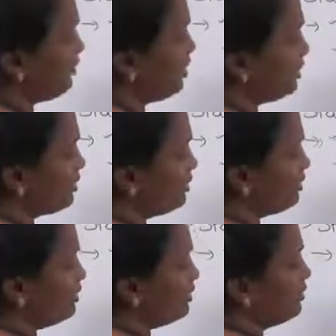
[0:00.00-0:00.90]
your
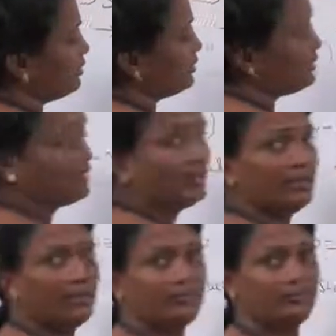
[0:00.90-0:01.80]

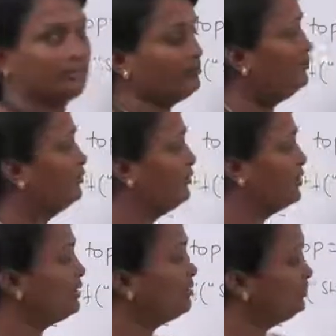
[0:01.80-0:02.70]
10.
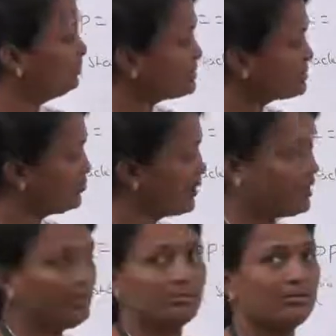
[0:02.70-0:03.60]
For this
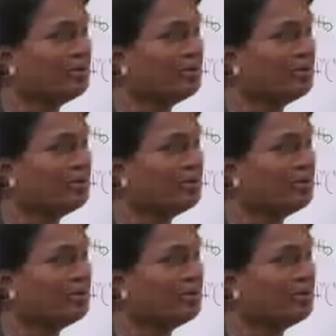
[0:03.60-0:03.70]
part